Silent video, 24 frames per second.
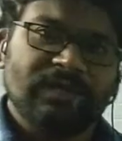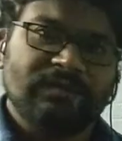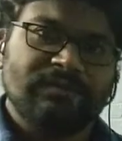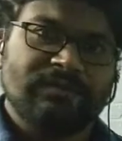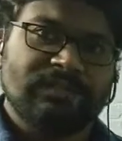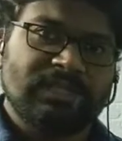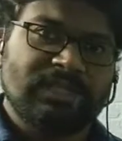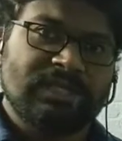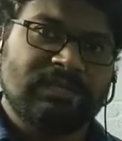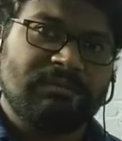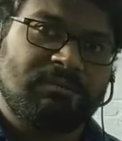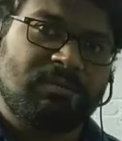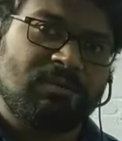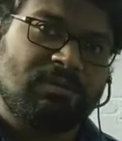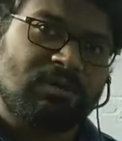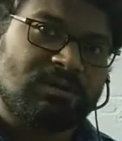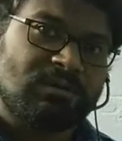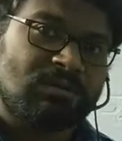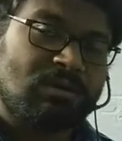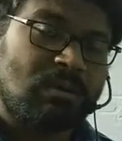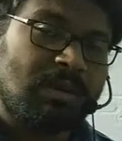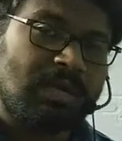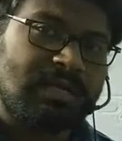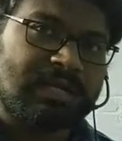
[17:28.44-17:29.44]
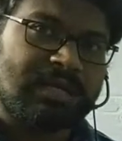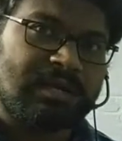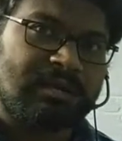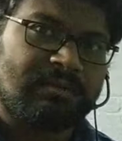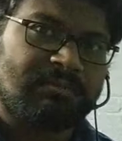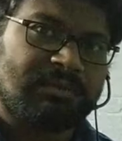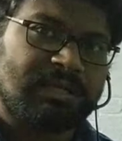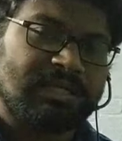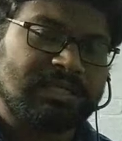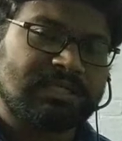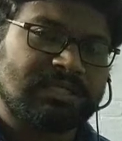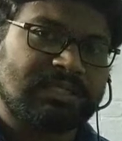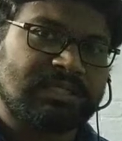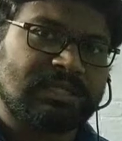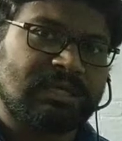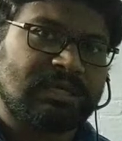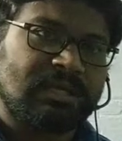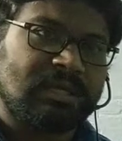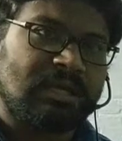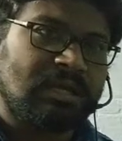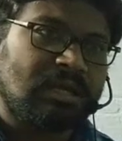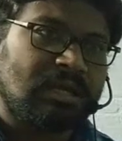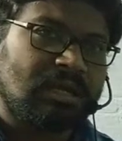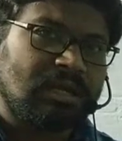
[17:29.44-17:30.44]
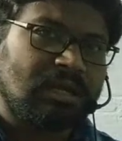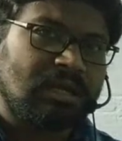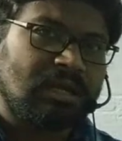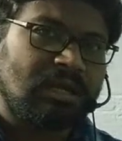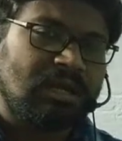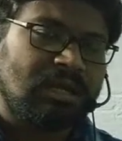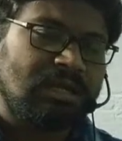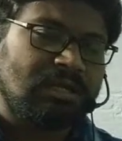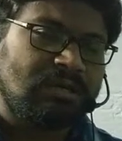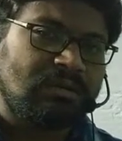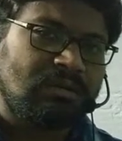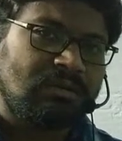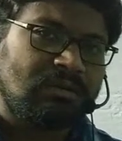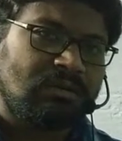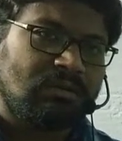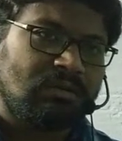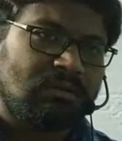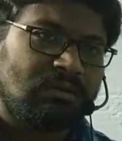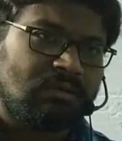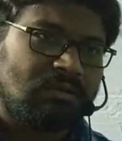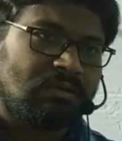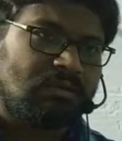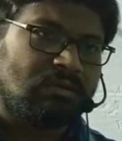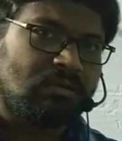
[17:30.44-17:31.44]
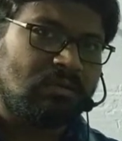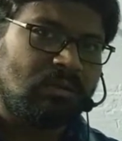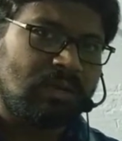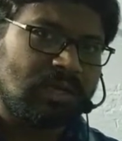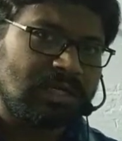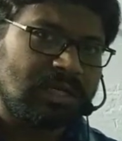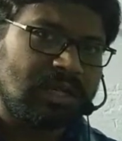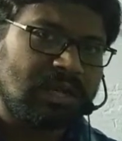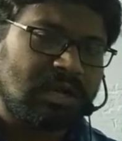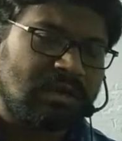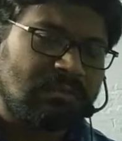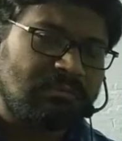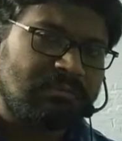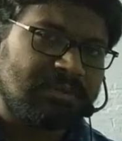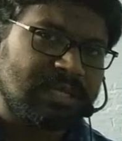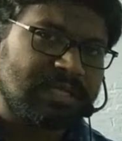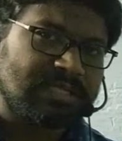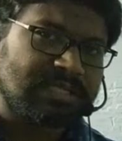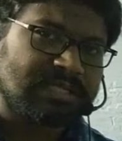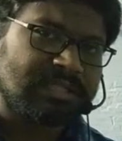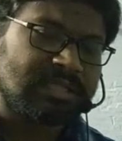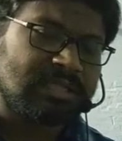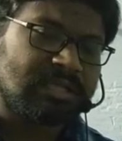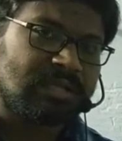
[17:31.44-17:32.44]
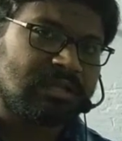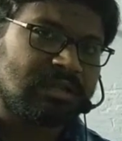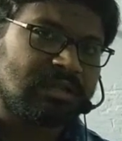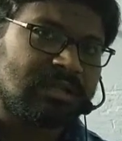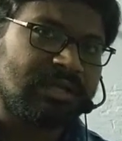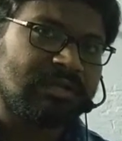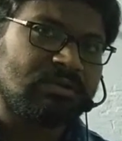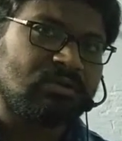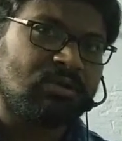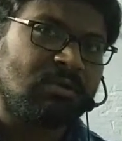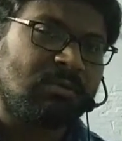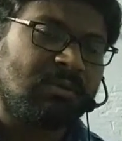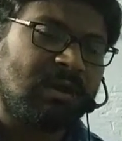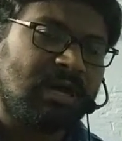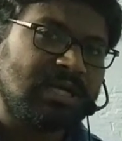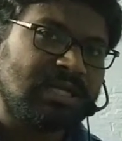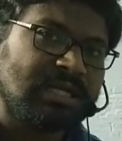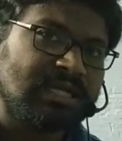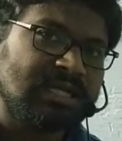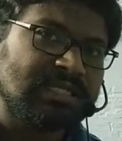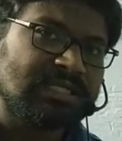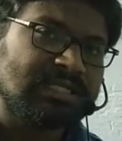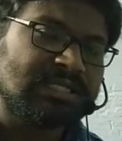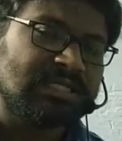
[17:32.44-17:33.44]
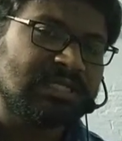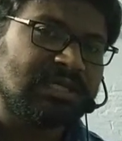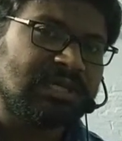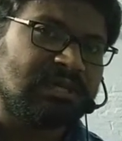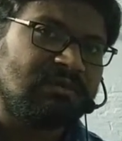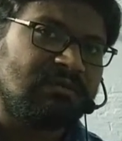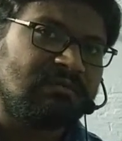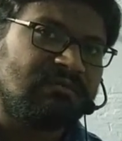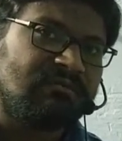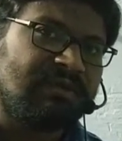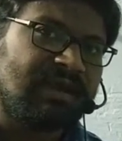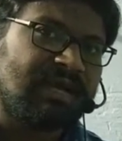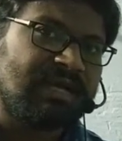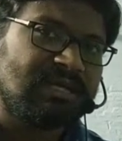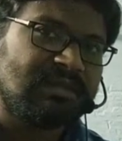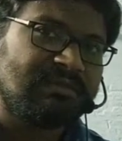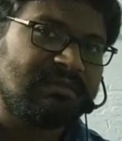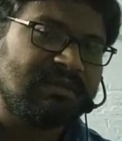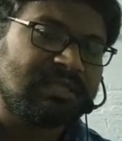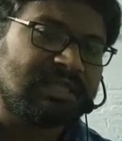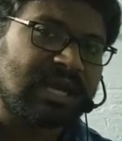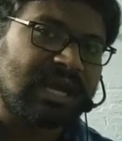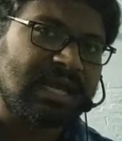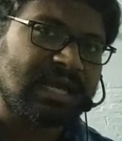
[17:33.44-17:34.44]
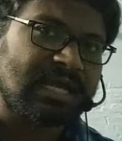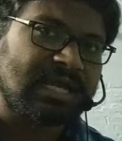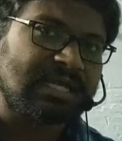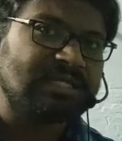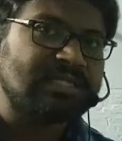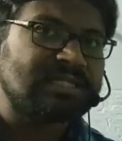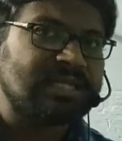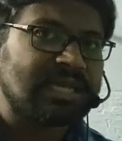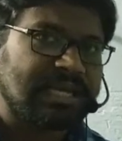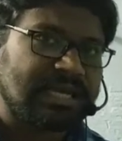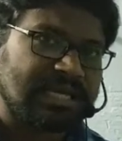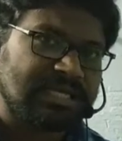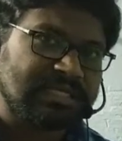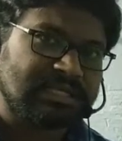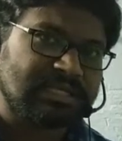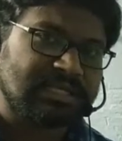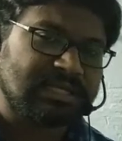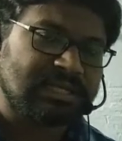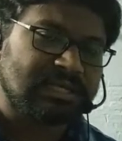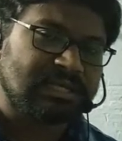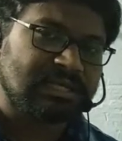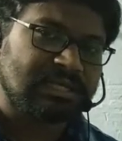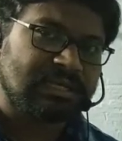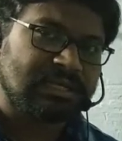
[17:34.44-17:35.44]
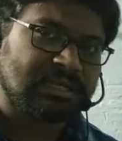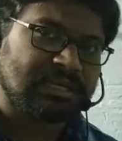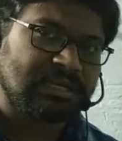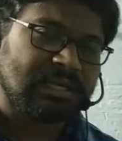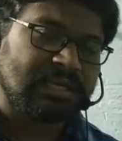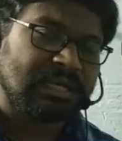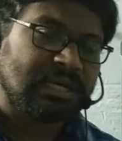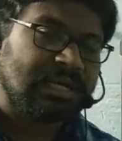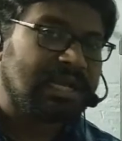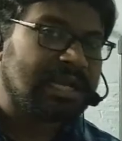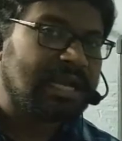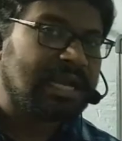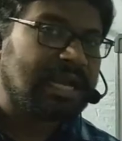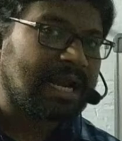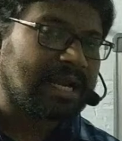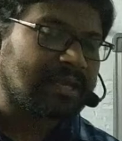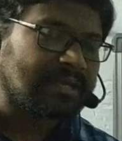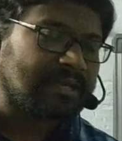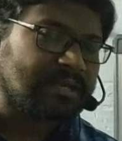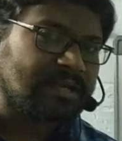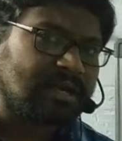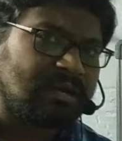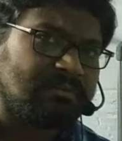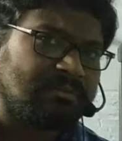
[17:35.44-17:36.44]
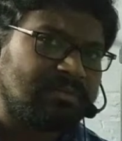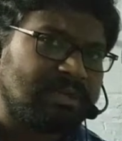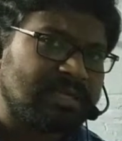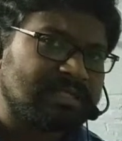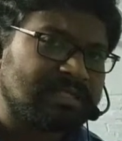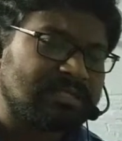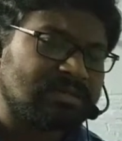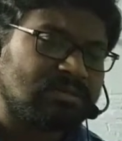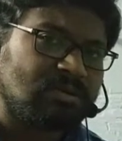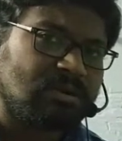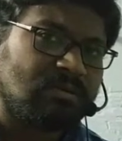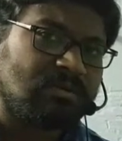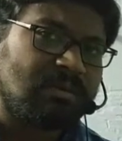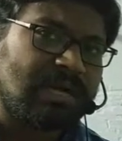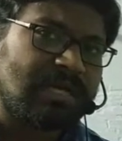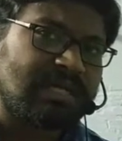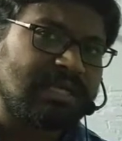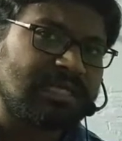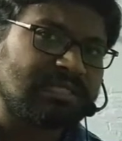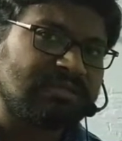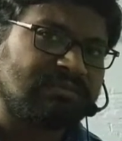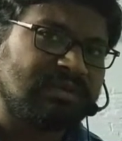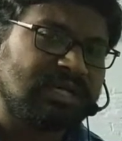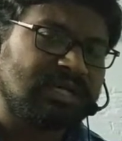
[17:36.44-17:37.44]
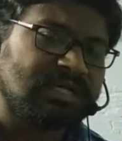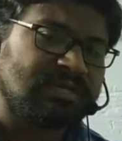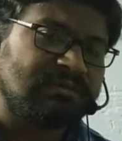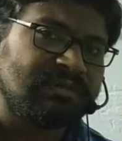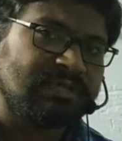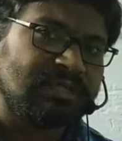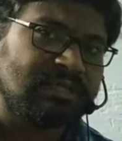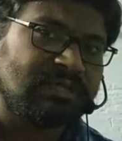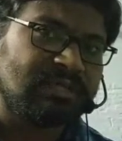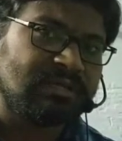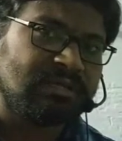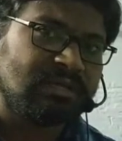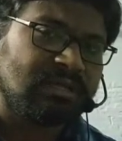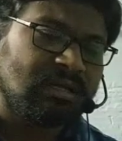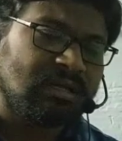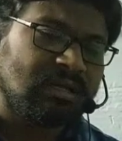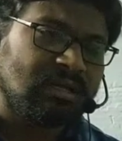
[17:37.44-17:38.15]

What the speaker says: we have seen cobalt complex. In one complex, that cobalt is felt with ligands NH3. In another complex, cobalt is felt with